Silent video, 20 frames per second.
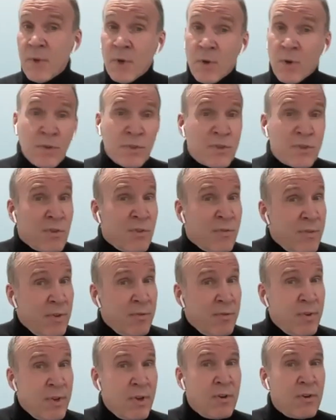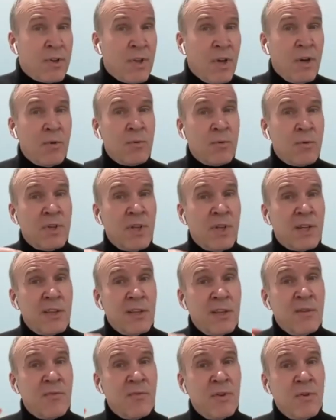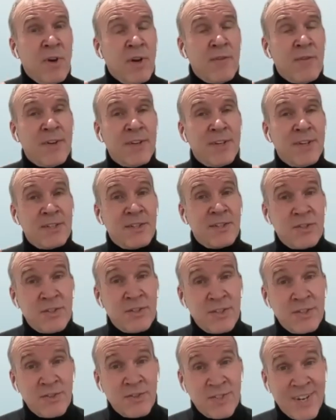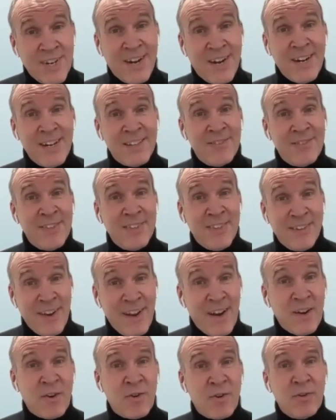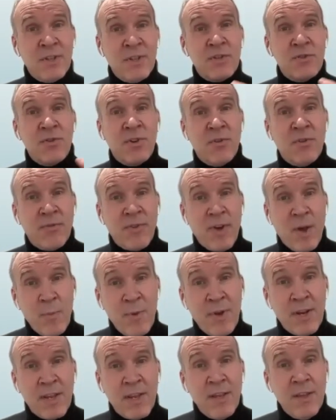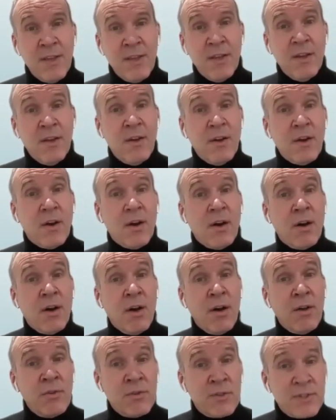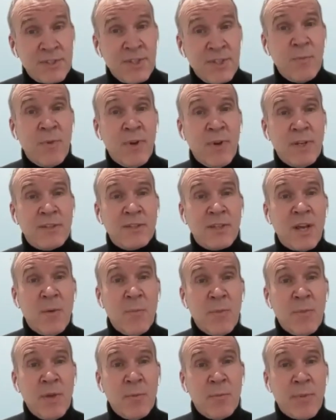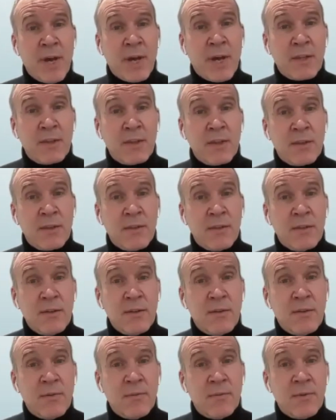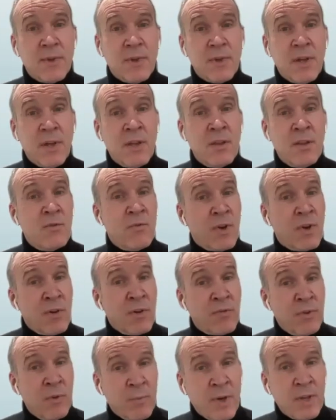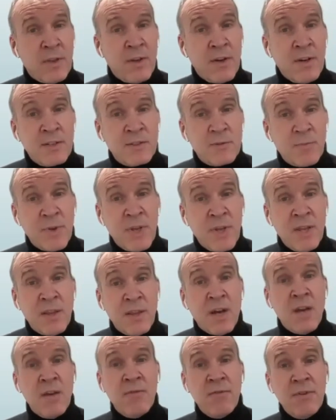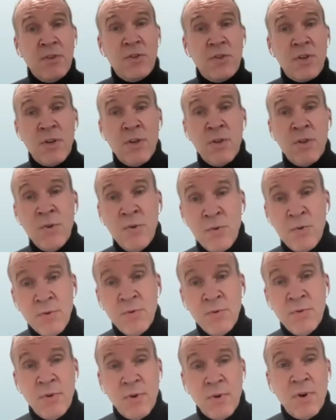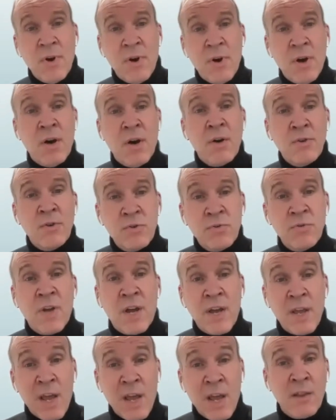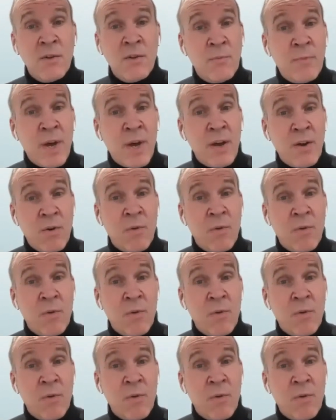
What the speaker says: Also, we figured out that if you have a child with a rare condition in the family, other siblings can be impacted. And one of the mother explained, I wish I knew how should I handle my